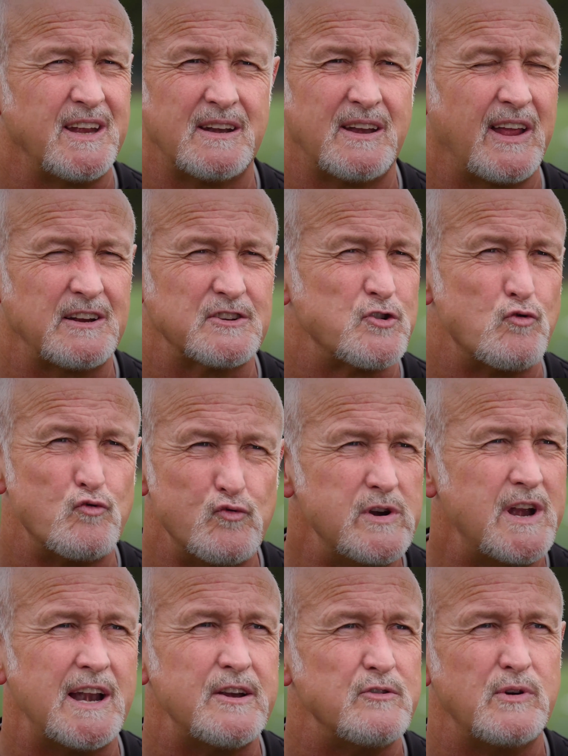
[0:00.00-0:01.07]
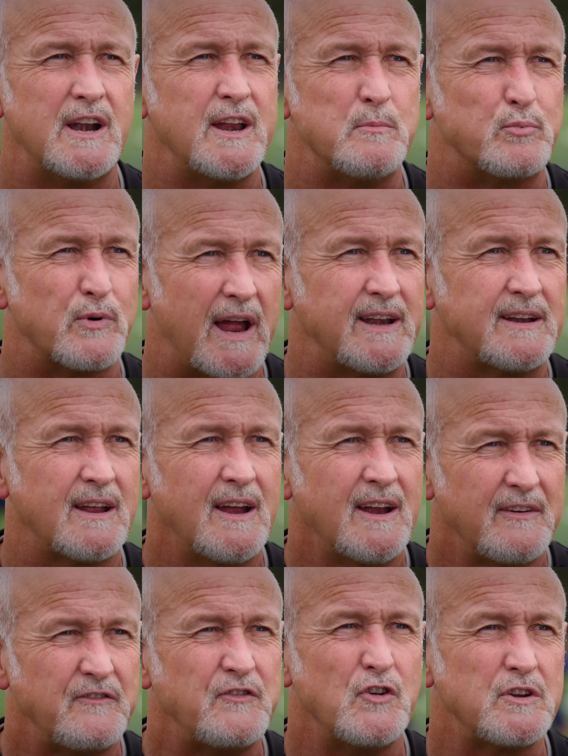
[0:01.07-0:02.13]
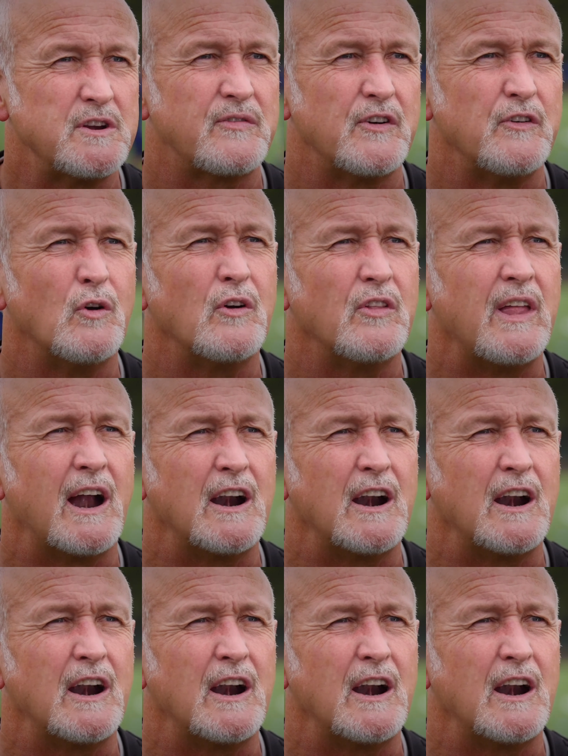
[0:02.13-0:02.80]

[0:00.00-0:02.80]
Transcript: and I think there's a really, really bright future for Northern